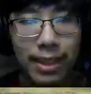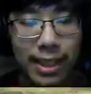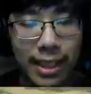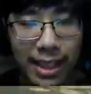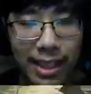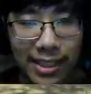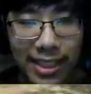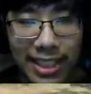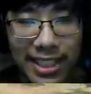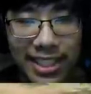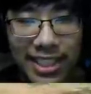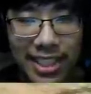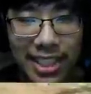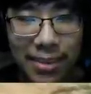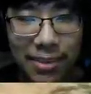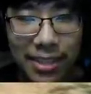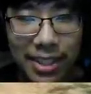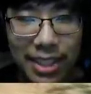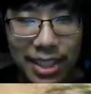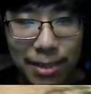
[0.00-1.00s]
Now let's see
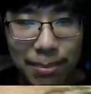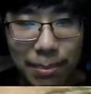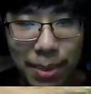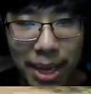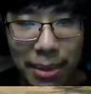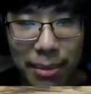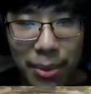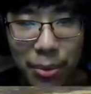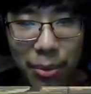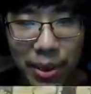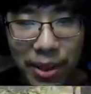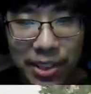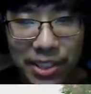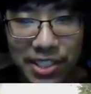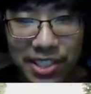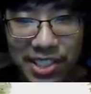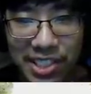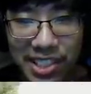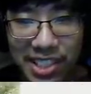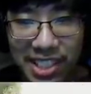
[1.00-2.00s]
if this baby
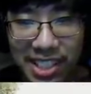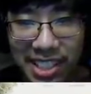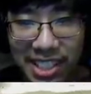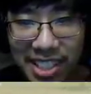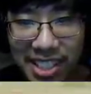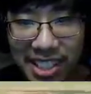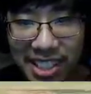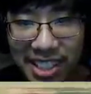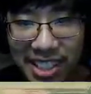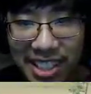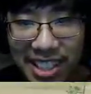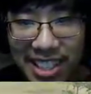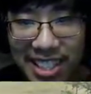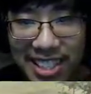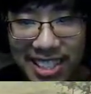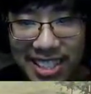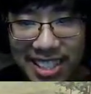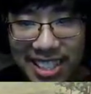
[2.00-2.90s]
works. Yes,